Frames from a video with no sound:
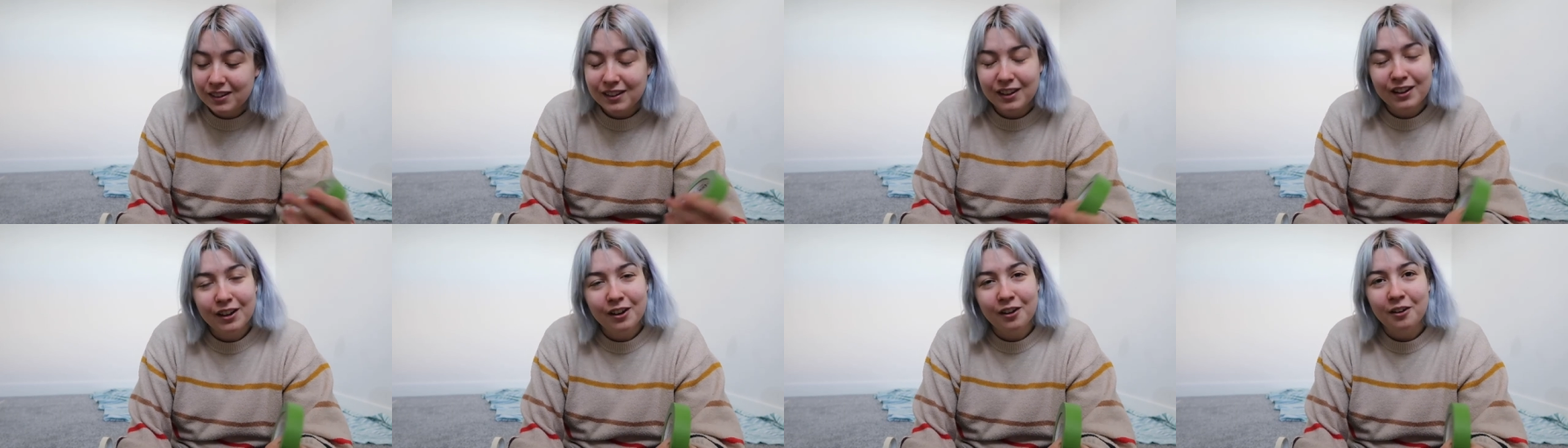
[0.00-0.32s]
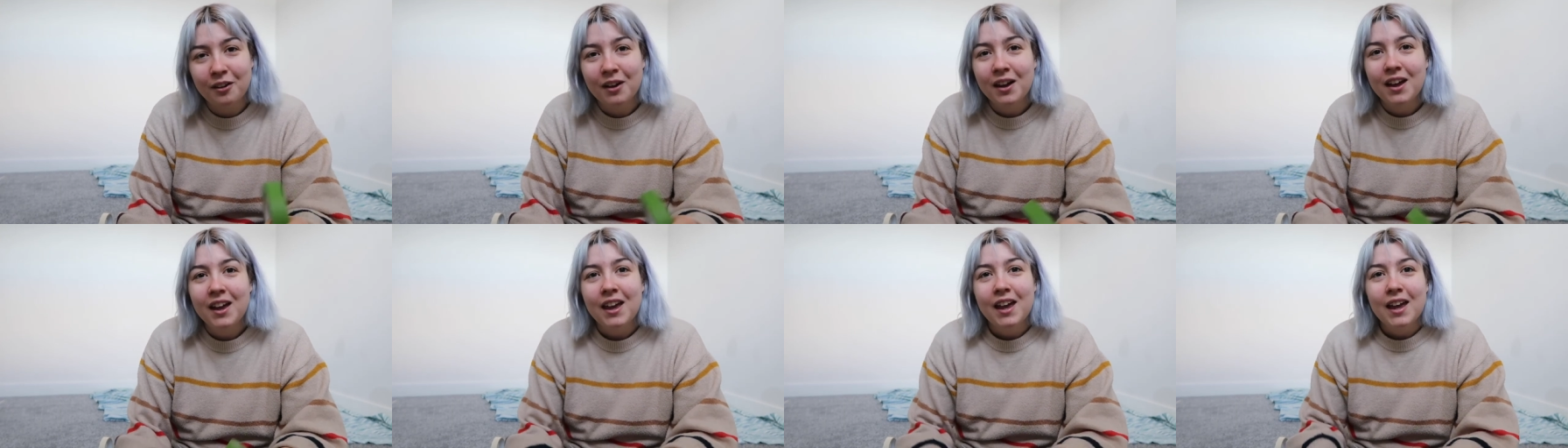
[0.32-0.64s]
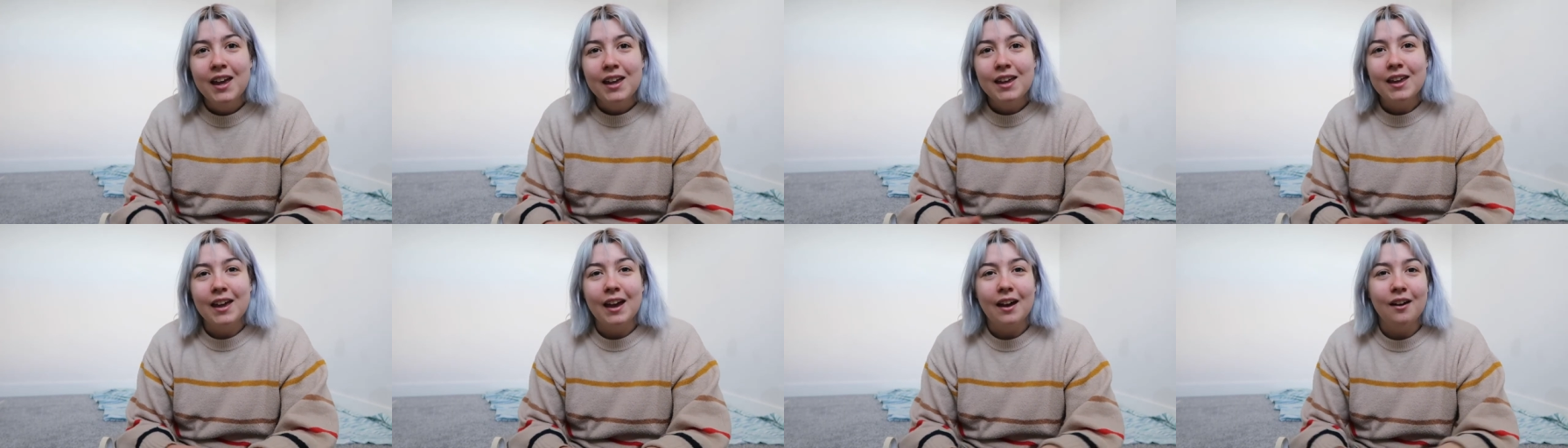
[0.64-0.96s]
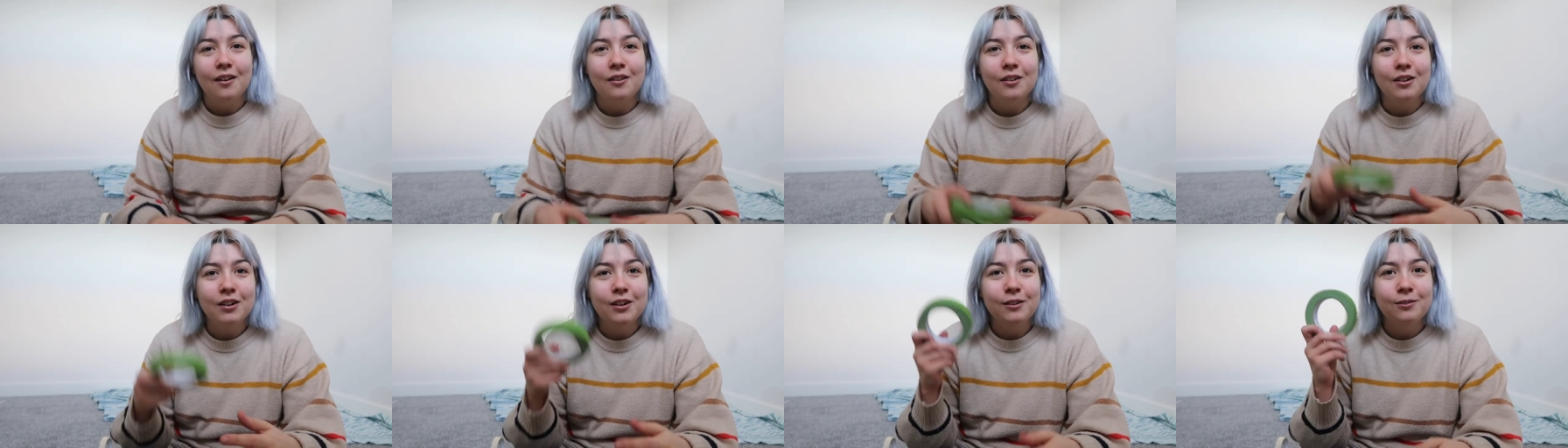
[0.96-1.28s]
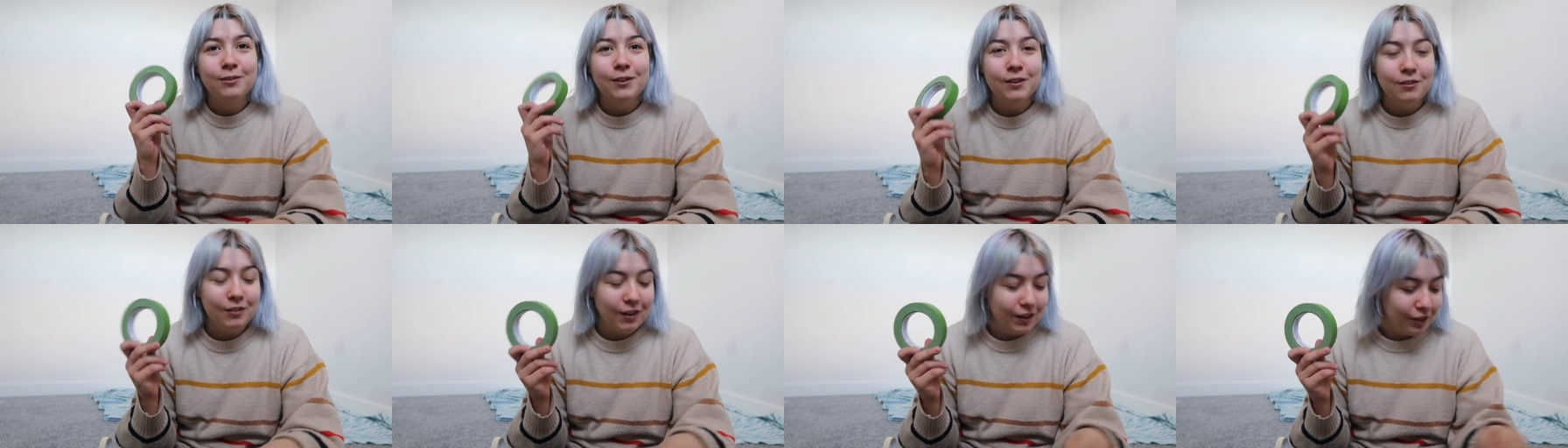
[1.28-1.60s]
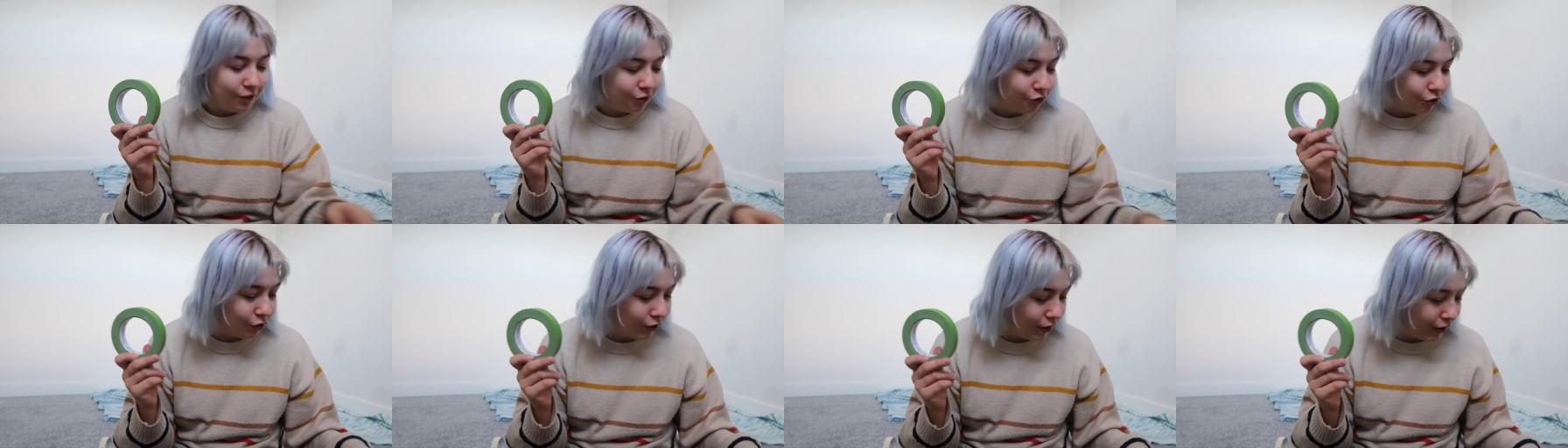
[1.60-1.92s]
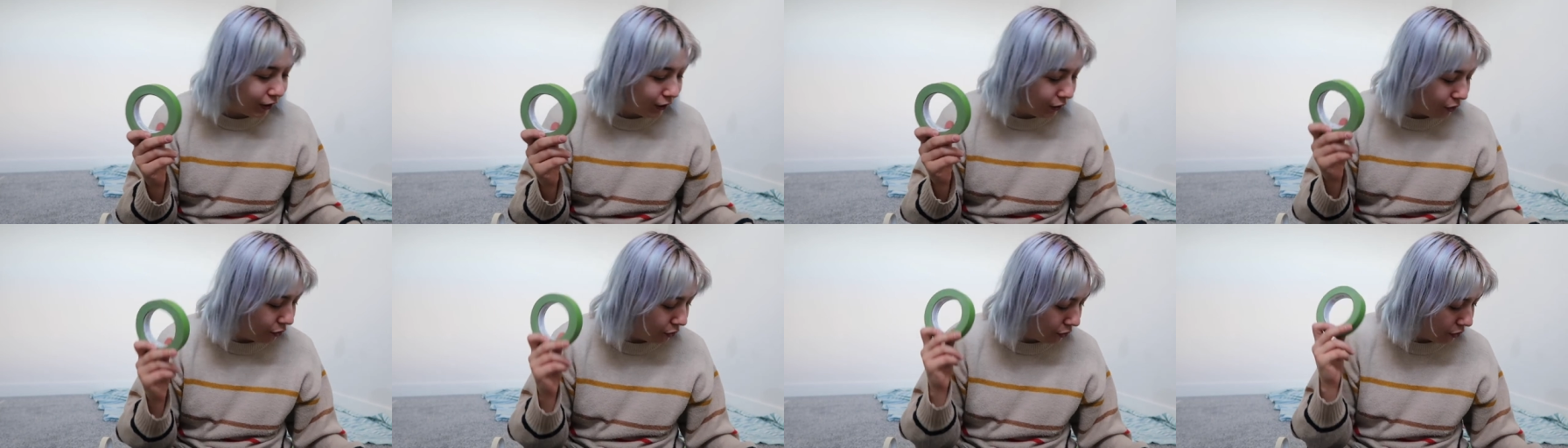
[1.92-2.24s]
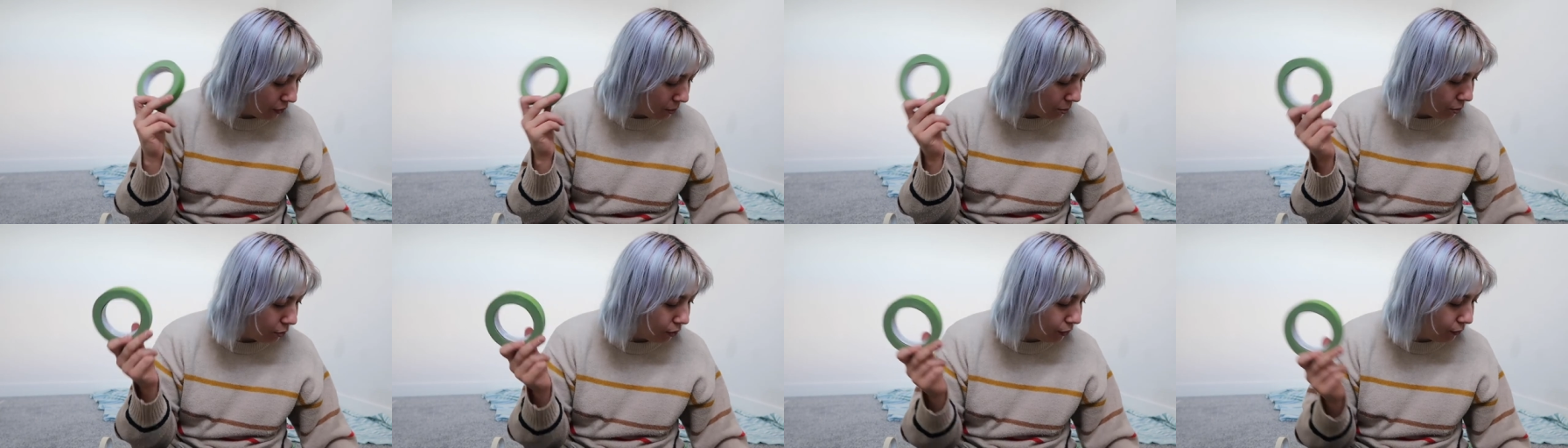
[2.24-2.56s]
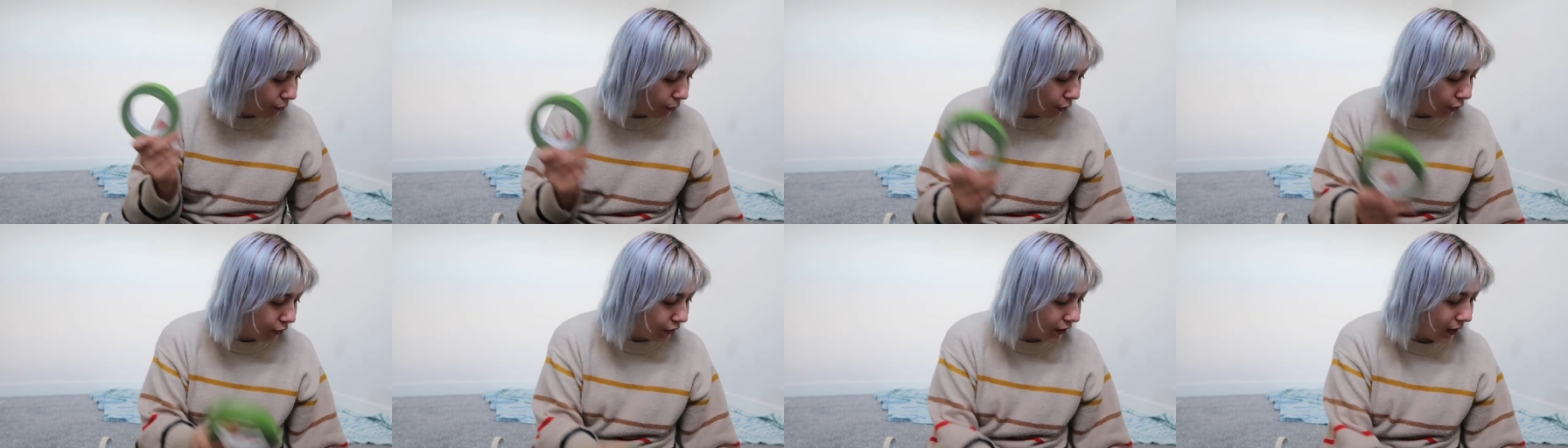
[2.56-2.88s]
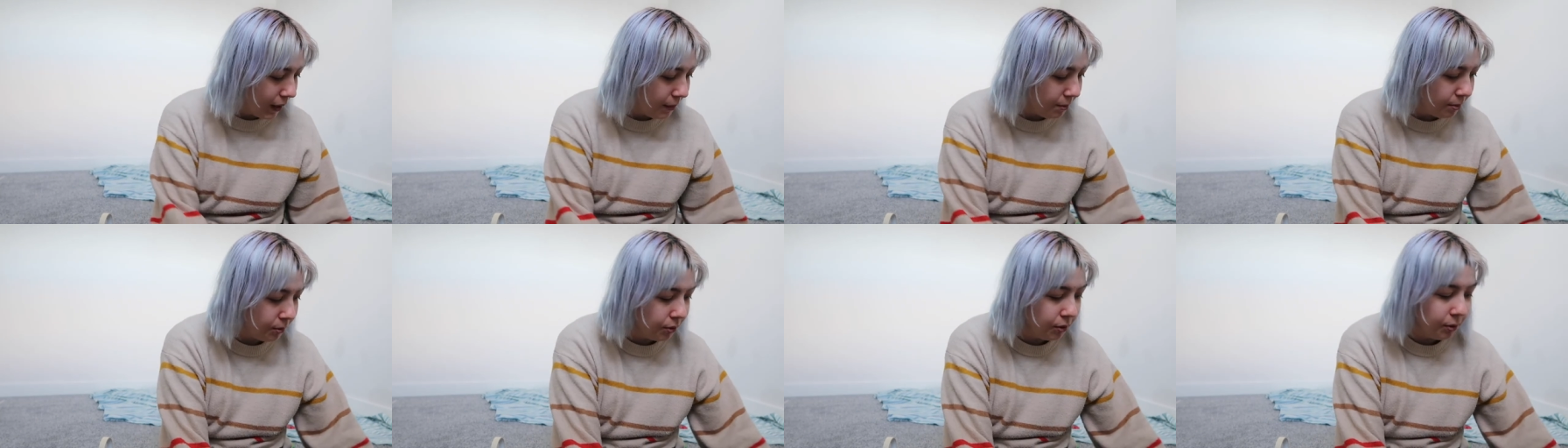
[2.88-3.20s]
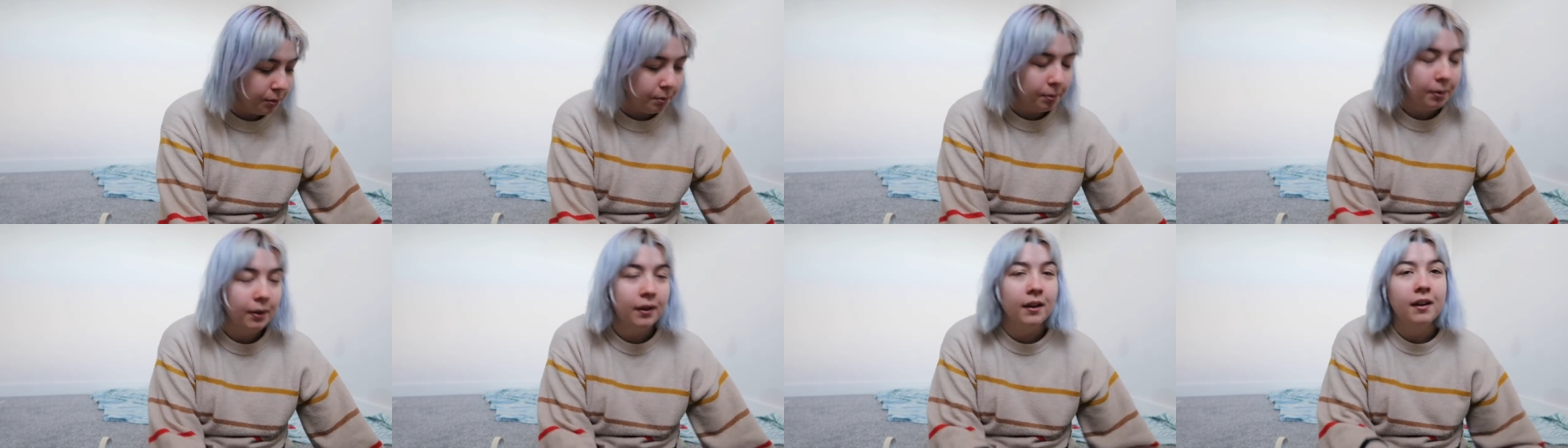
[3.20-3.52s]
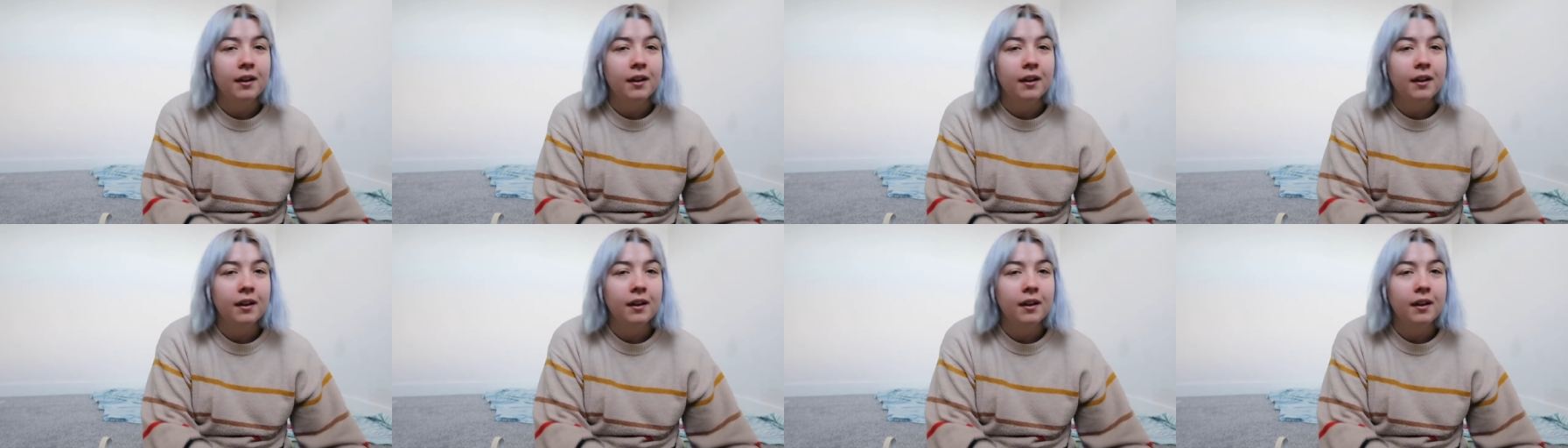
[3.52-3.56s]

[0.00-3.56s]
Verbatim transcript: So yeah, I'm gonna figure out the triangles. I brought the frog tape up.